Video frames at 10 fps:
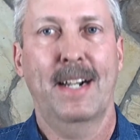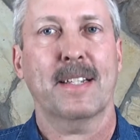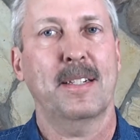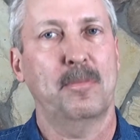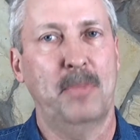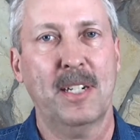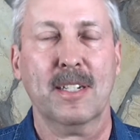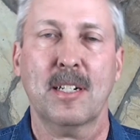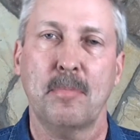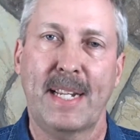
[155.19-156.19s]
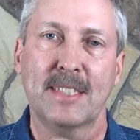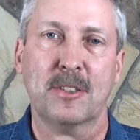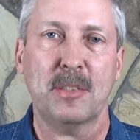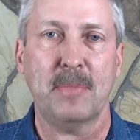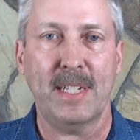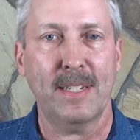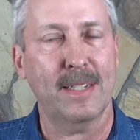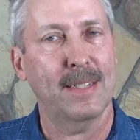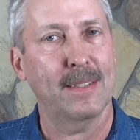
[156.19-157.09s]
the American mainstream media